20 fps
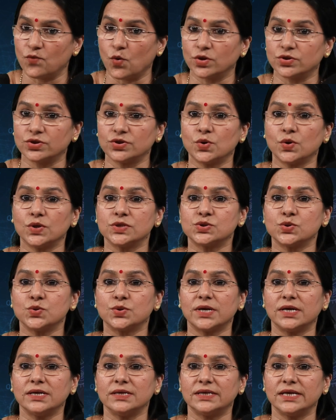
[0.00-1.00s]
water
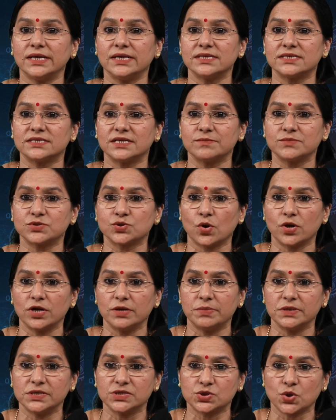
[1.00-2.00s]
also contains some
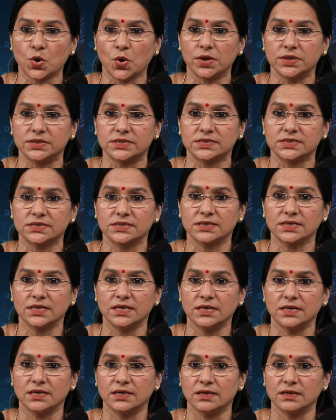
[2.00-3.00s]
soluble salts
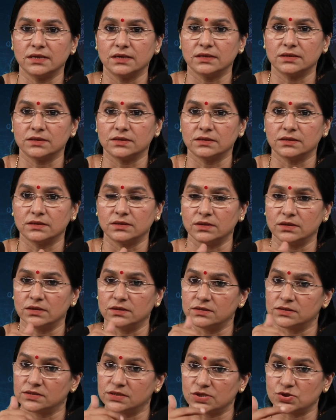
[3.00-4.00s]

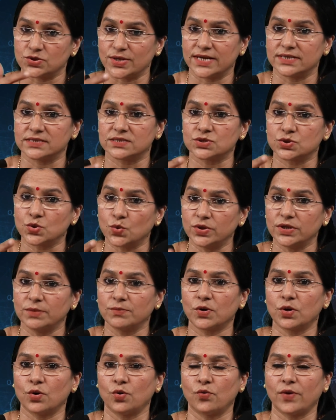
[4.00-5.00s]
such as
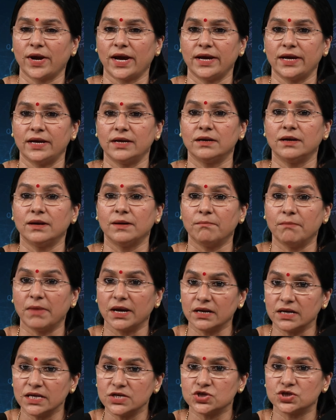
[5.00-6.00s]
sodium chloride,
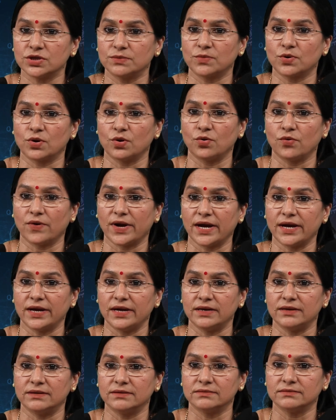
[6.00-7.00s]
magnesium
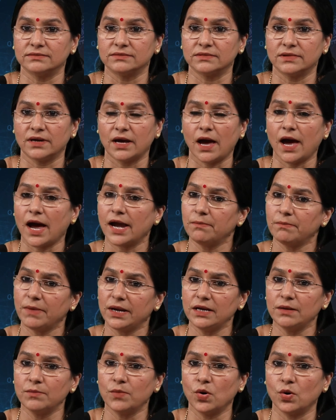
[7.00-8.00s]
chloride and
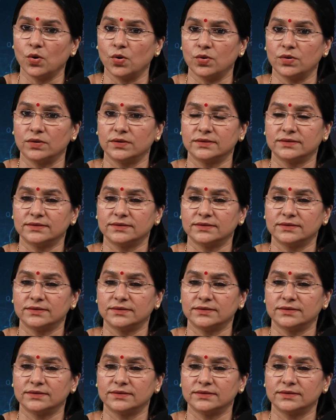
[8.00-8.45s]
many more.